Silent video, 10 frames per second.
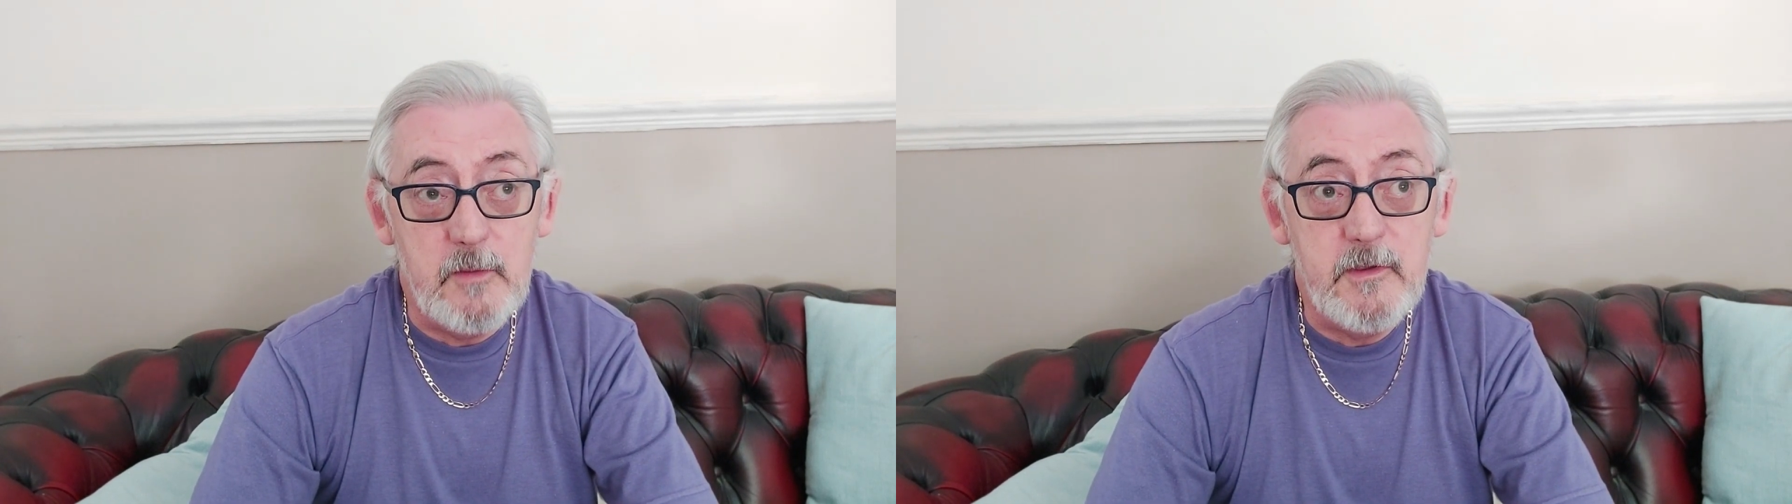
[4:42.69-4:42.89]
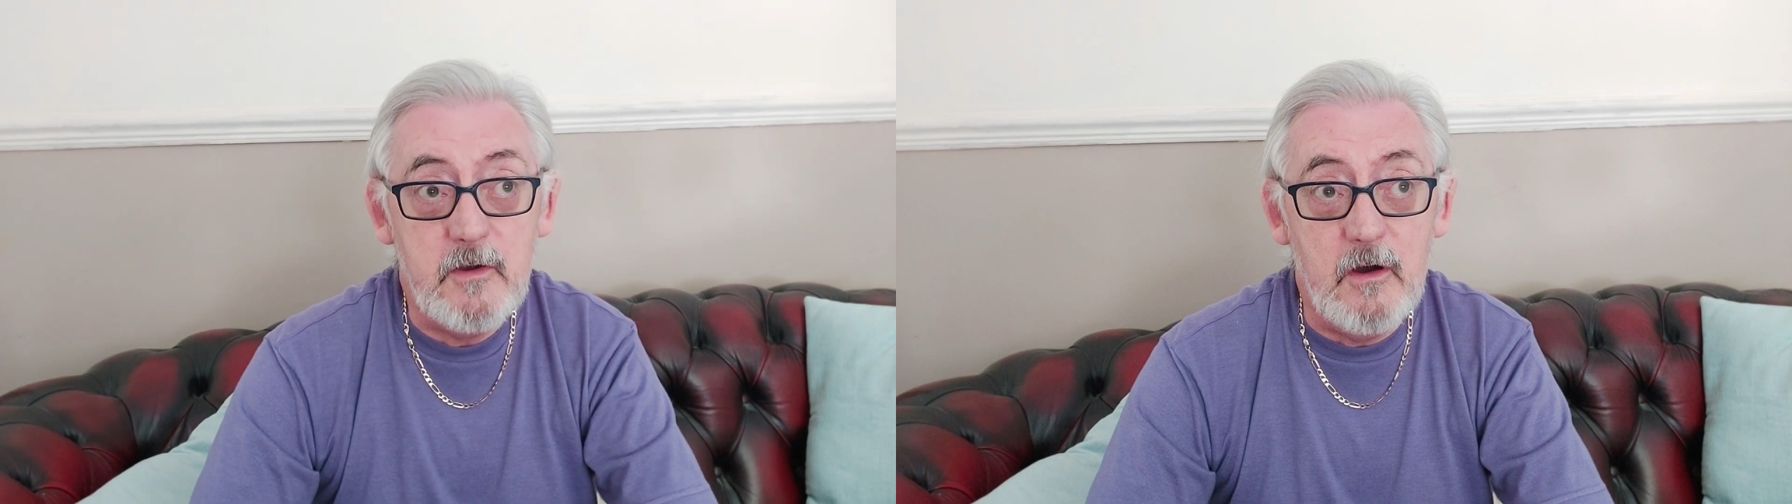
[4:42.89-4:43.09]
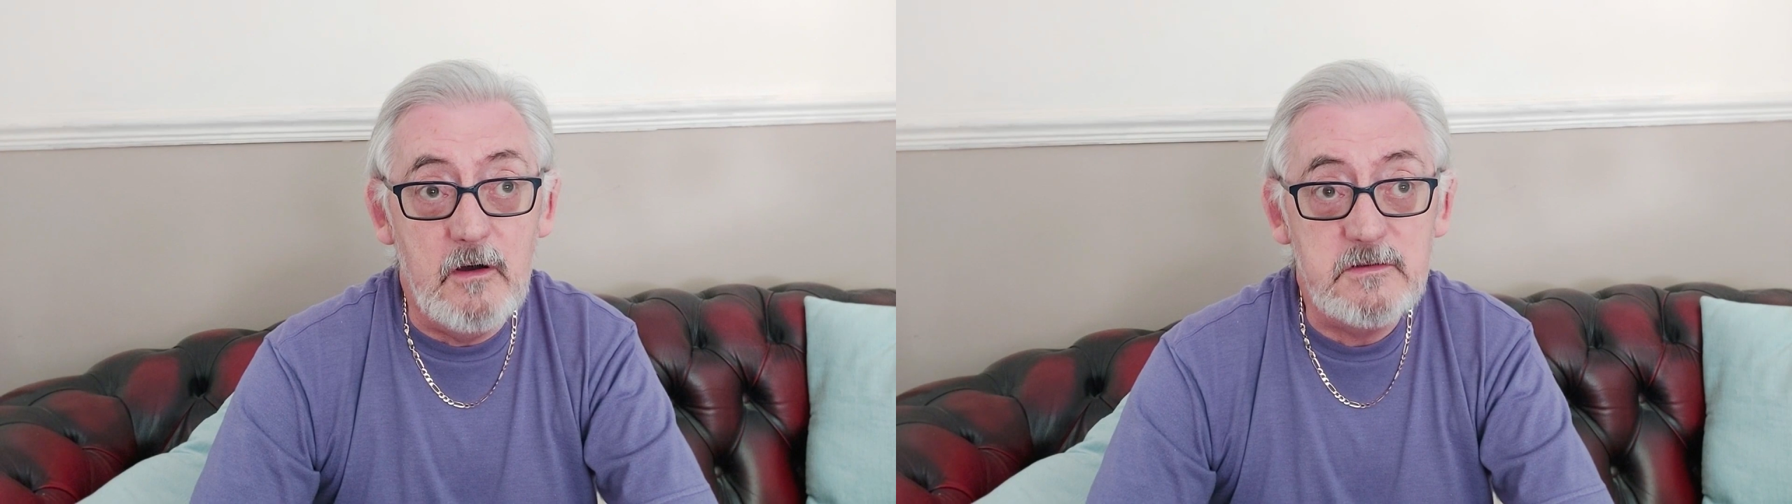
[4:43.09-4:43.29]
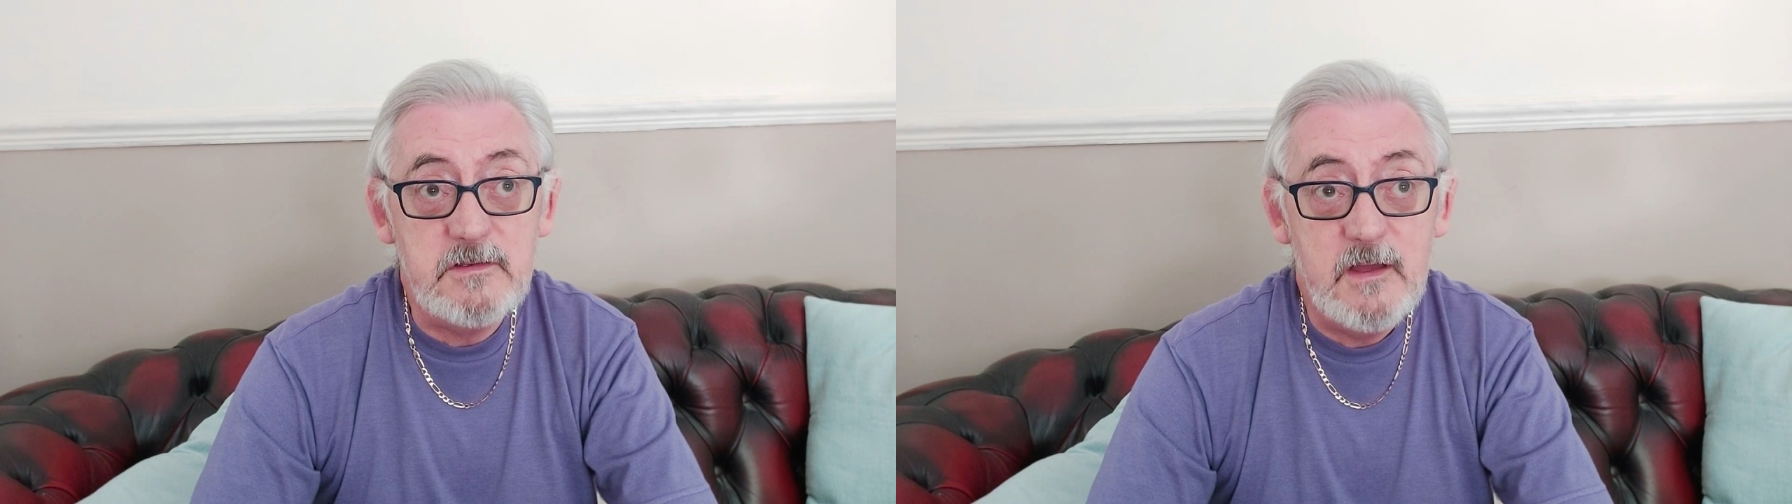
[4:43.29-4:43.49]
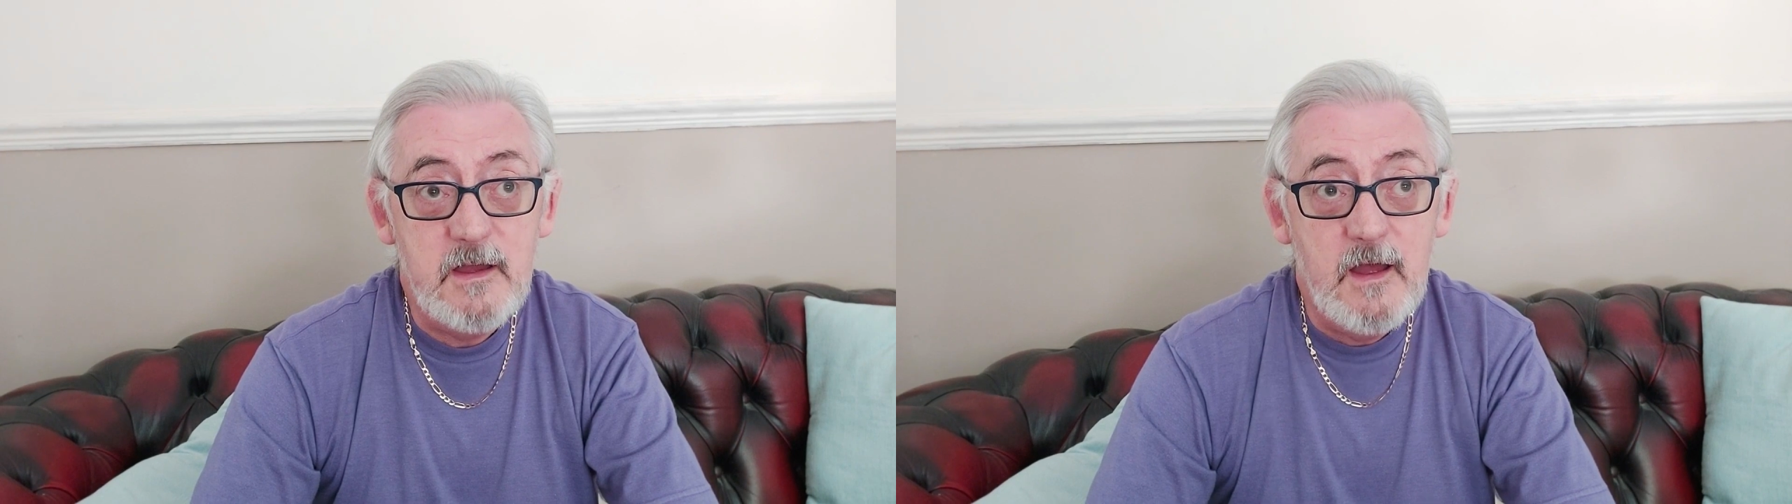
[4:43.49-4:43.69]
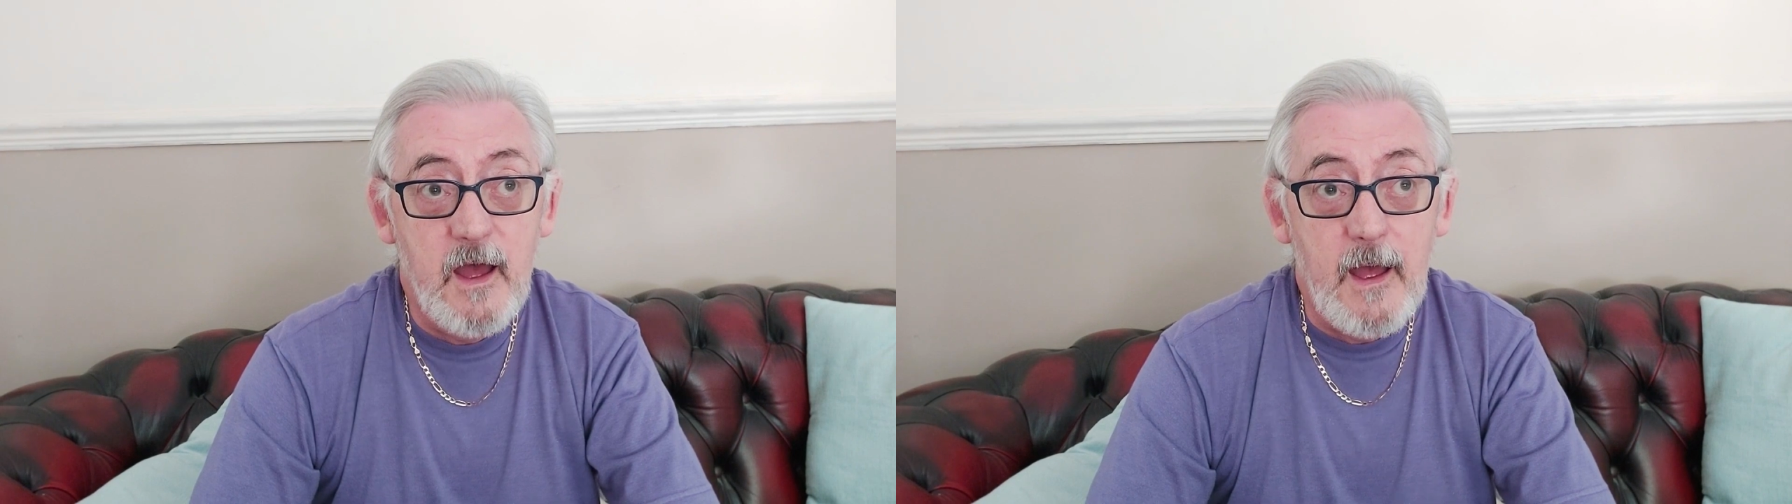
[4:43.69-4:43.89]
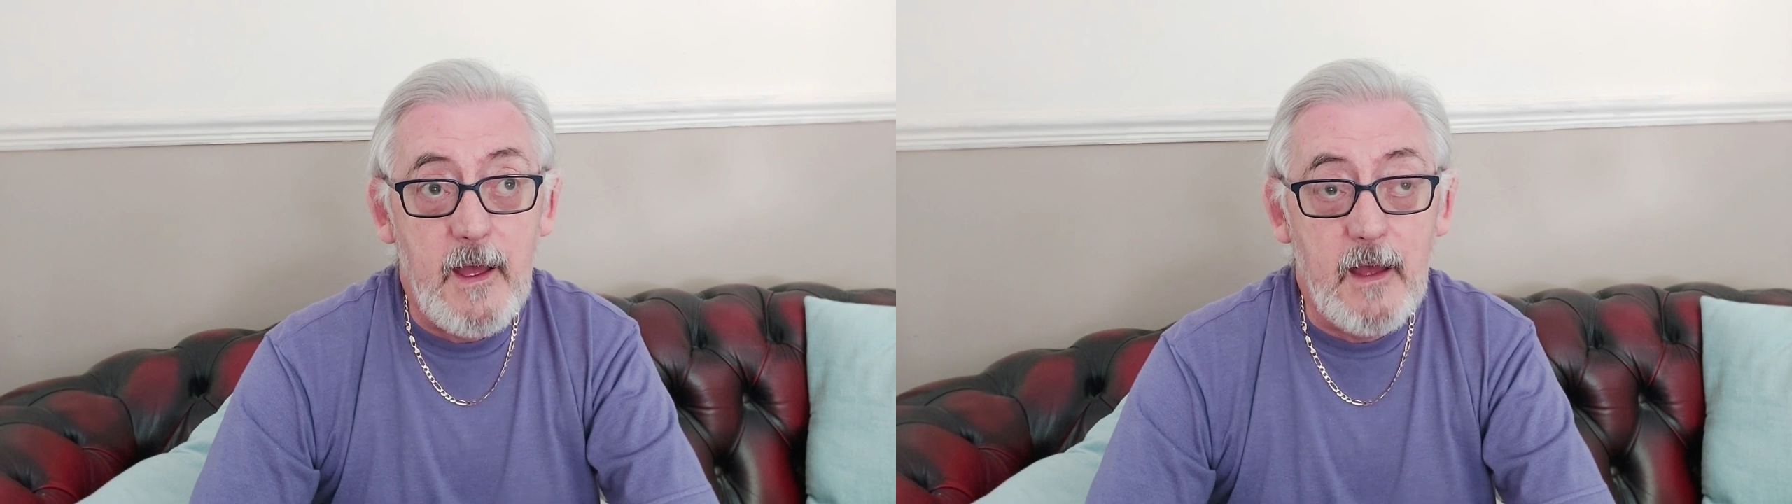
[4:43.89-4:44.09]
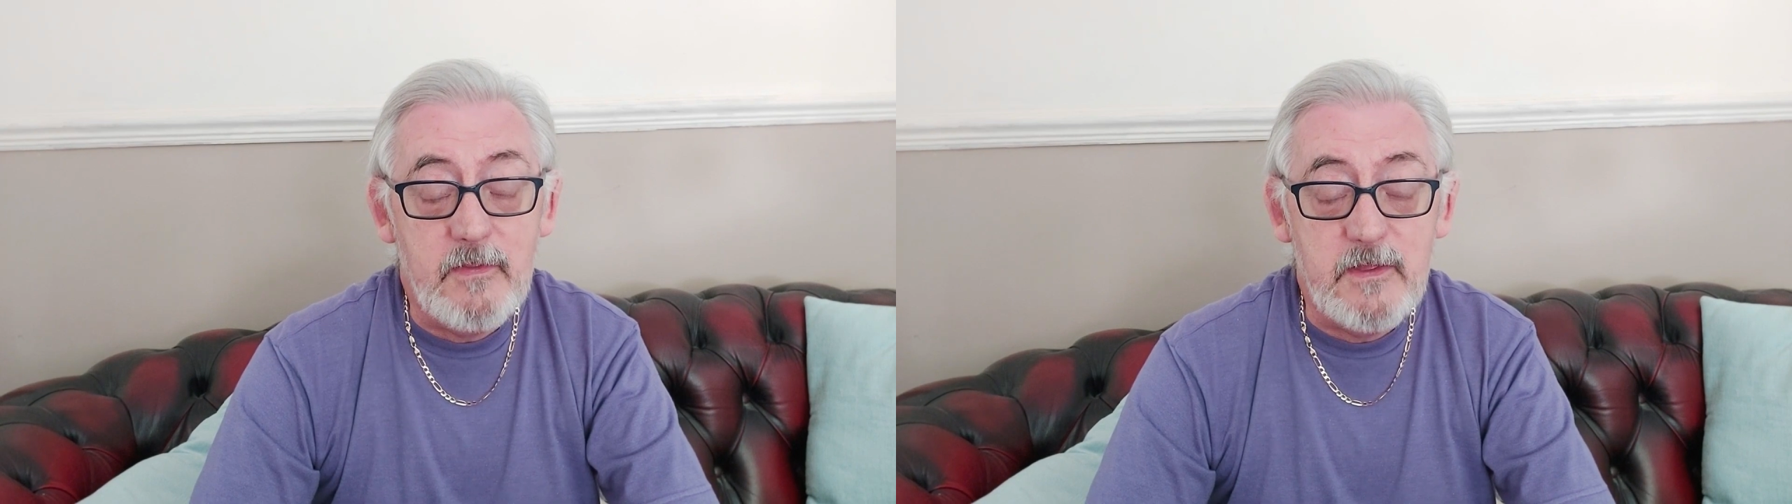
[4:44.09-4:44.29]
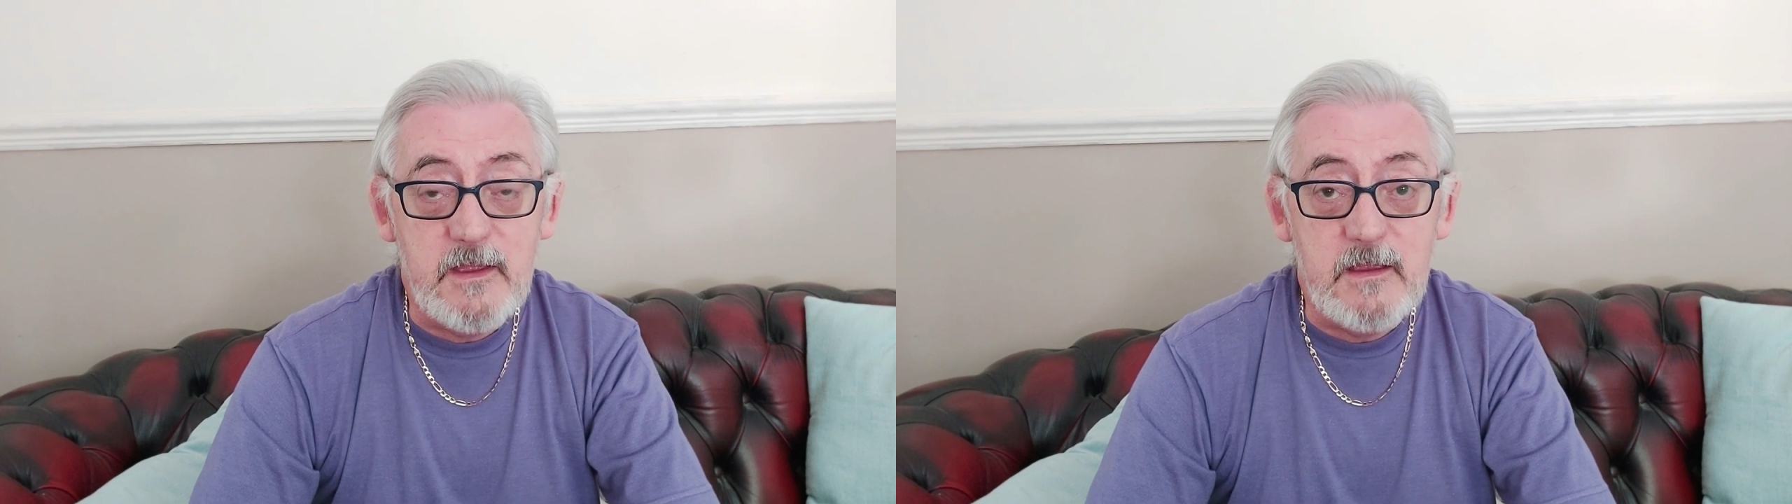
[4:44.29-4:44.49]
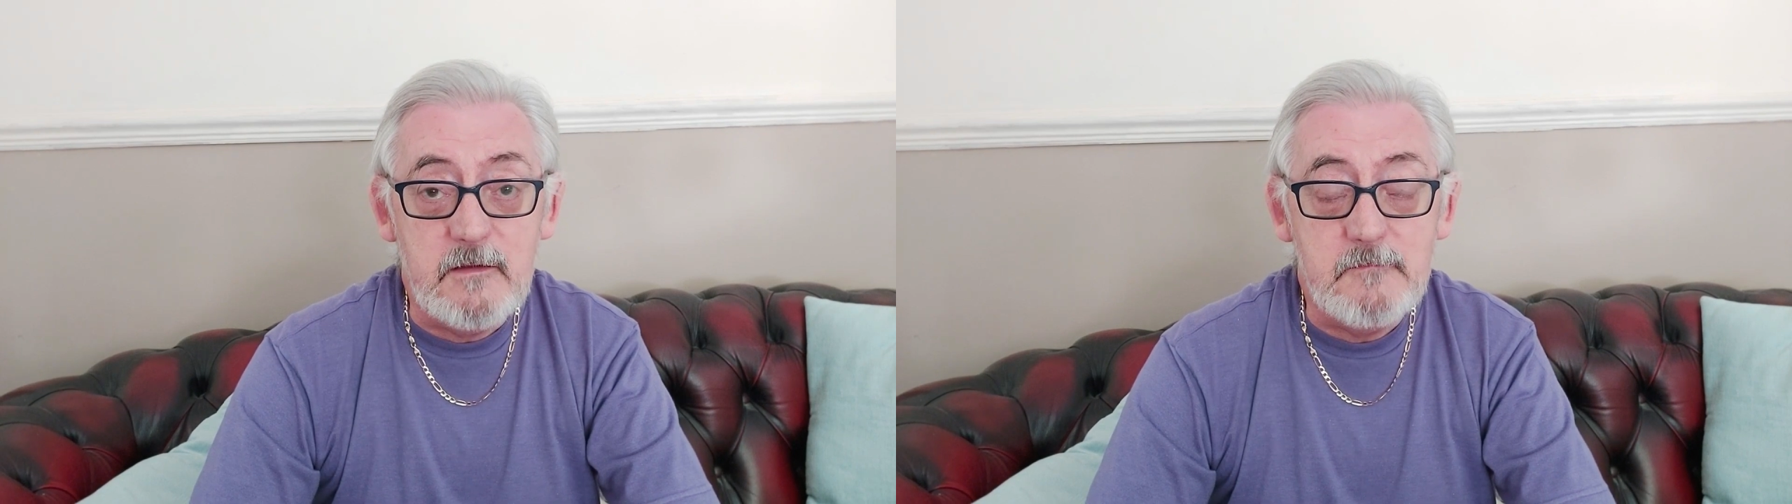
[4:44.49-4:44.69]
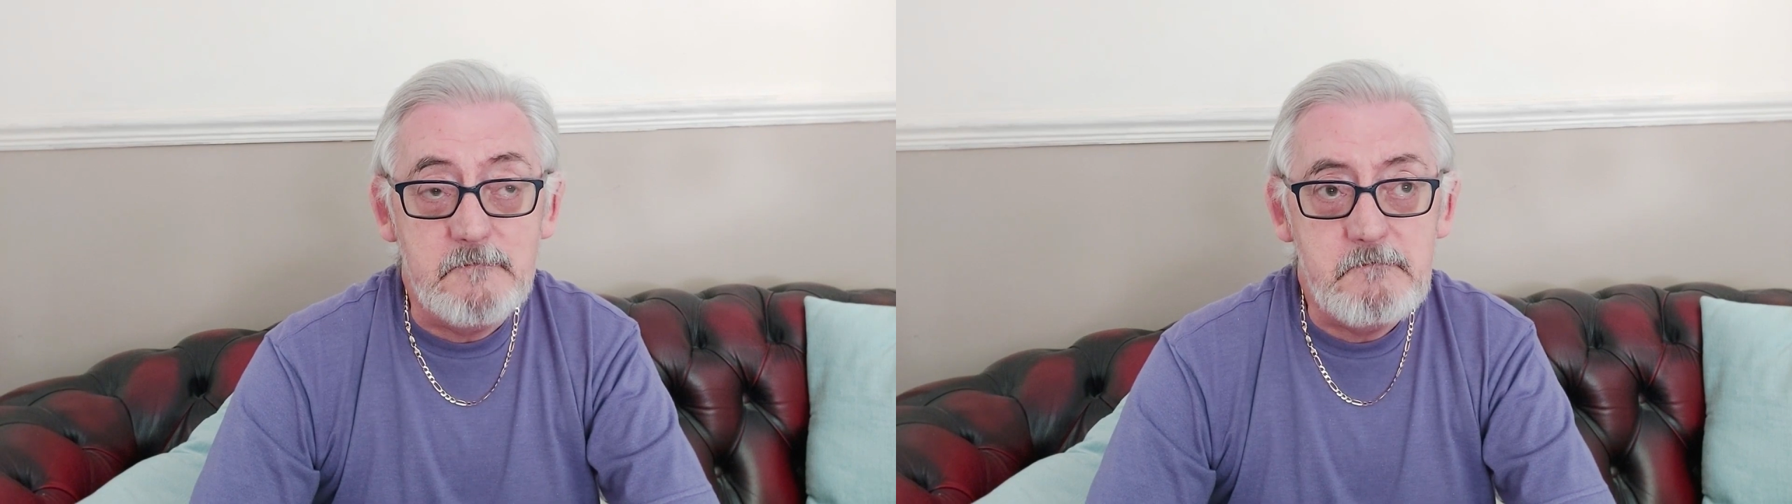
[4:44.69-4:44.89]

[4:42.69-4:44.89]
because the